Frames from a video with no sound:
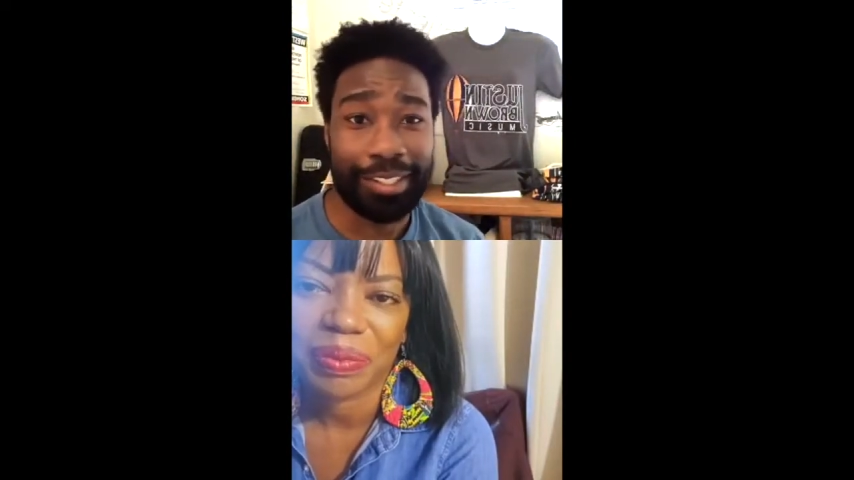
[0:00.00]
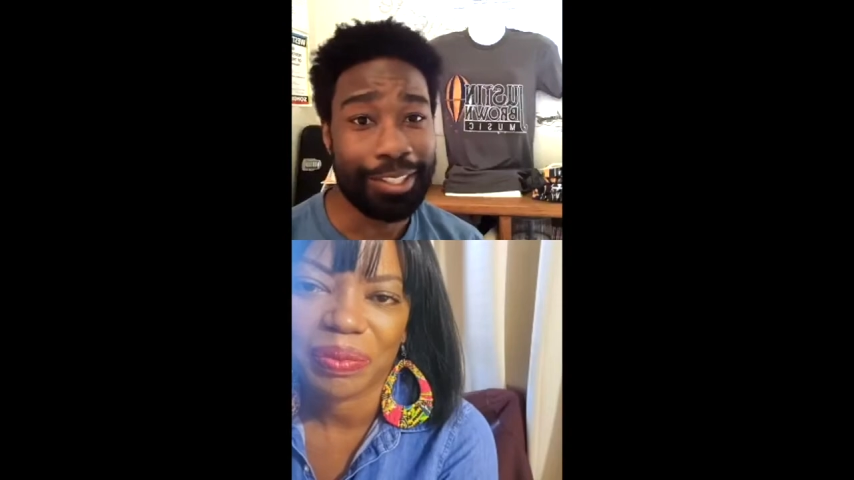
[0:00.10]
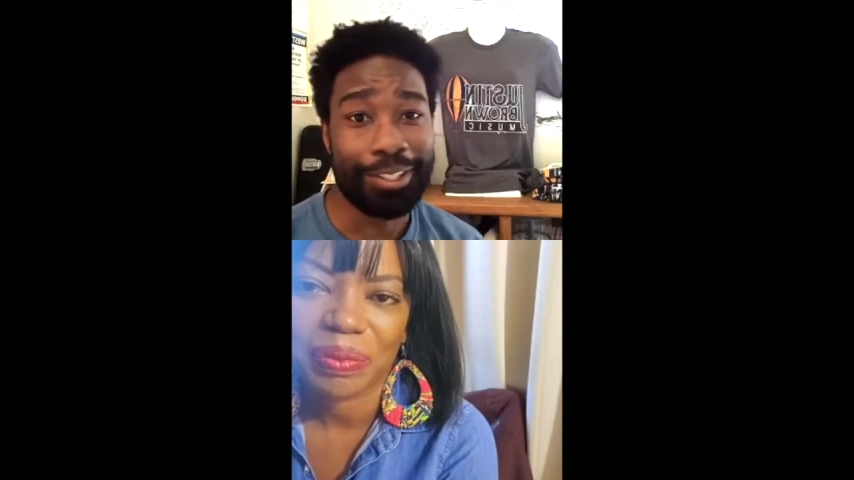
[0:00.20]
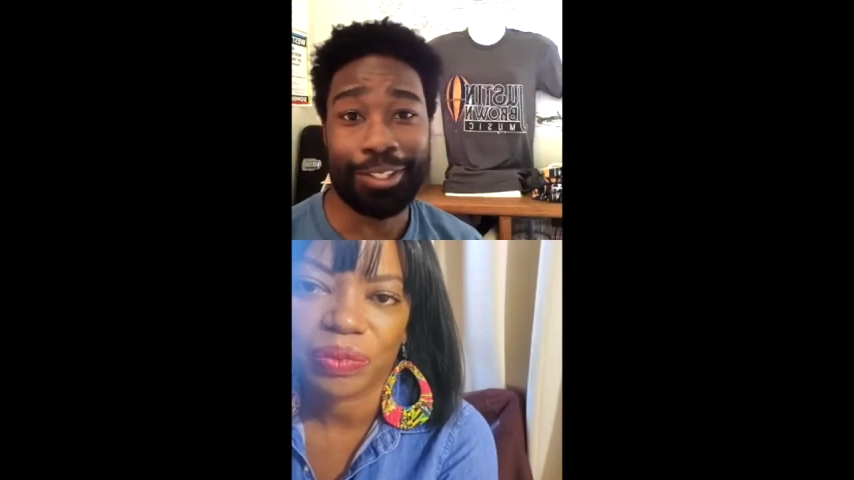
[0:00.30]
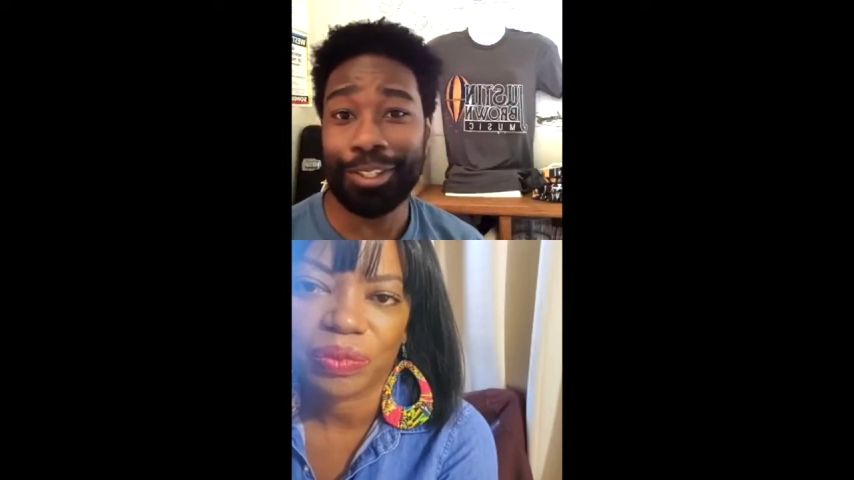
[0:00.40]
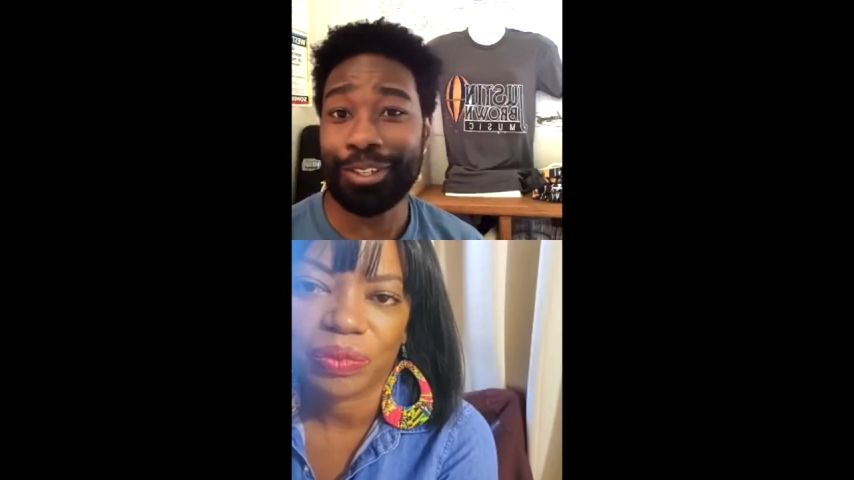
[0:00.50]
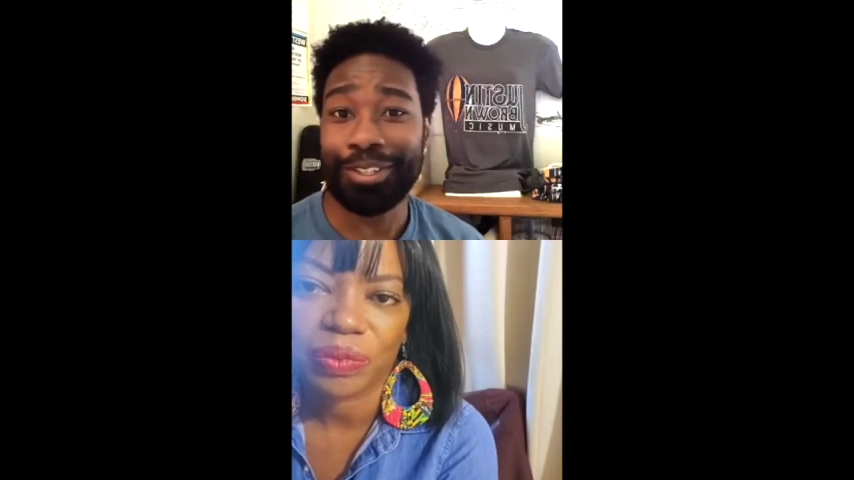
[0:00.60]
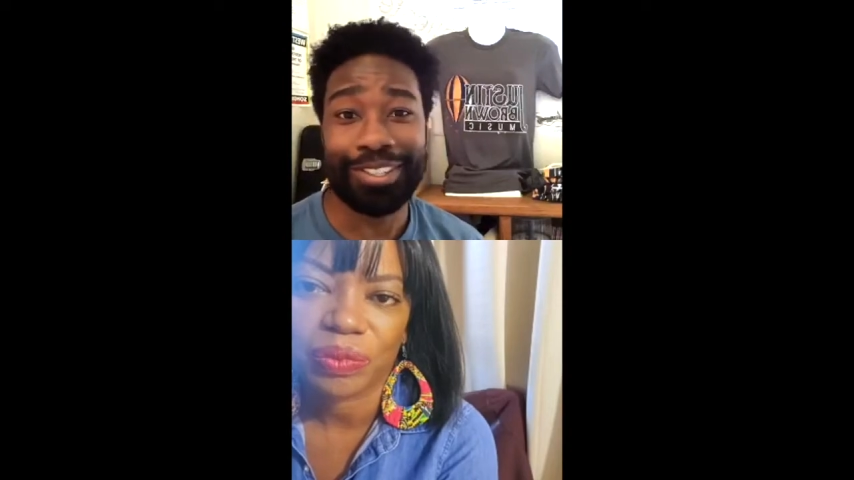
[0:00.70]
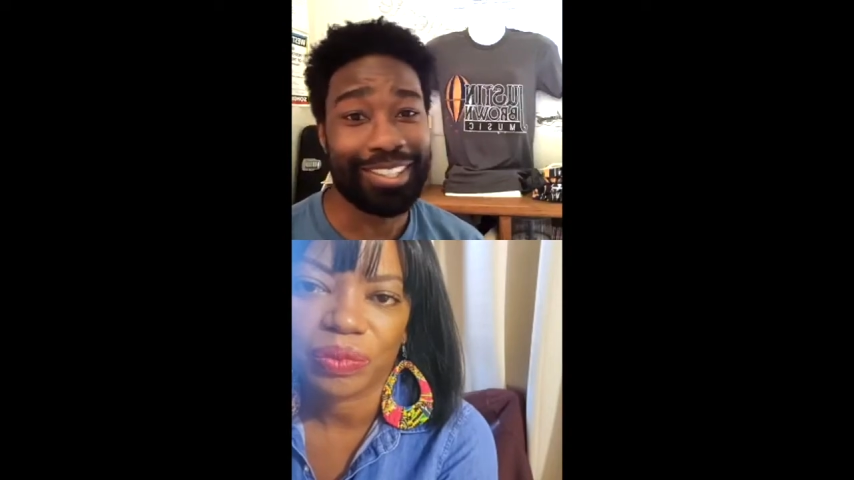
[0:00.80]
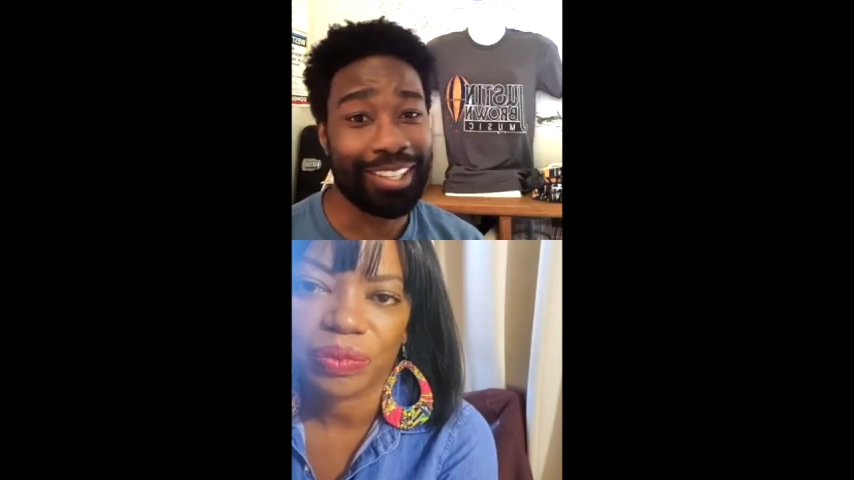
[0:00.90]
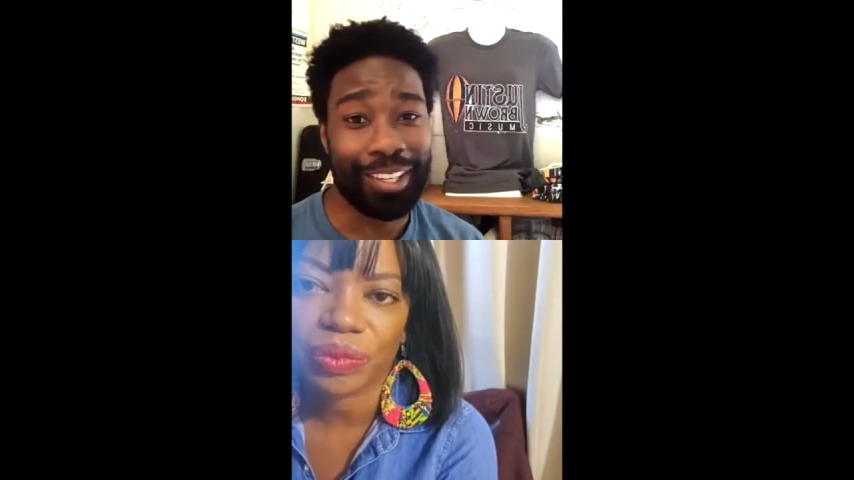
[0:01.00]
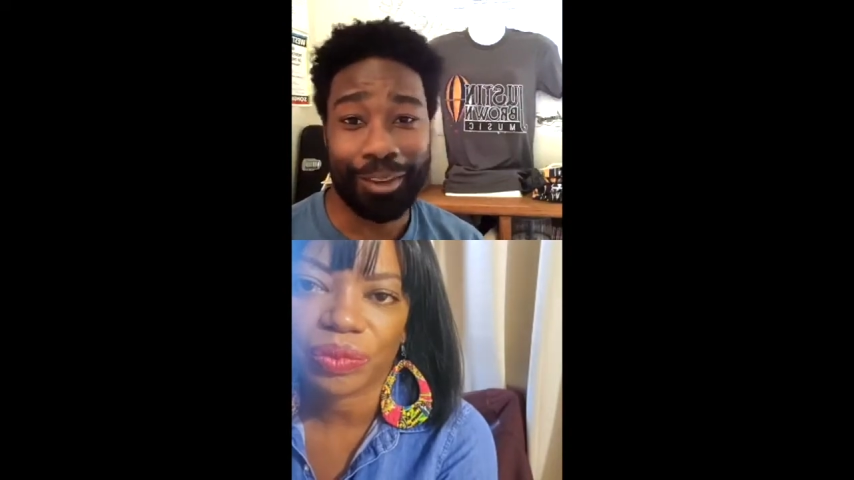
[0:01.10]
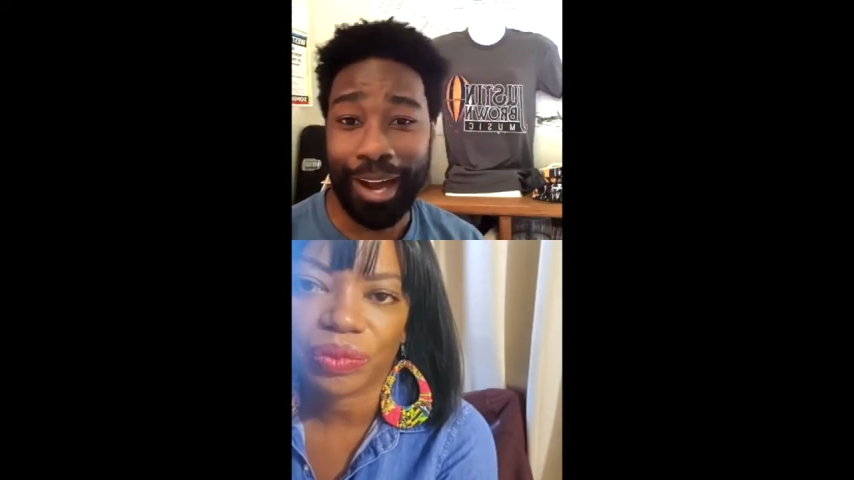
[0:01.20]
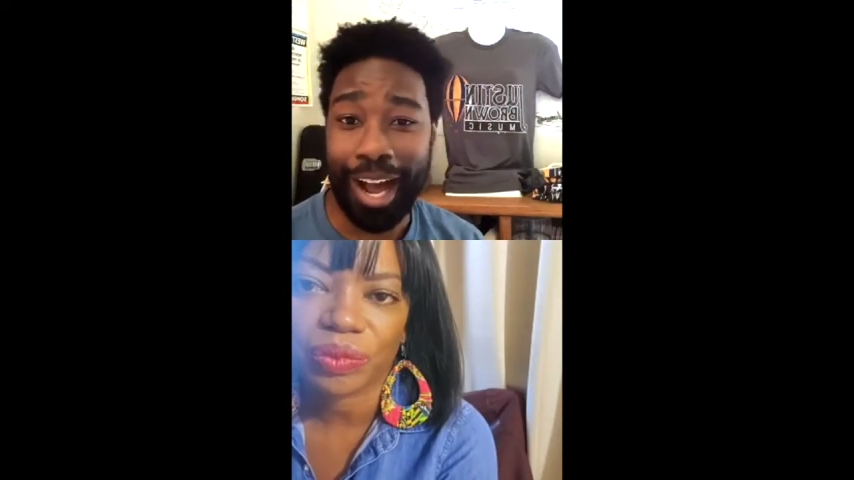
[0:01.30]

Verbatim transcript: T-shirts, you know,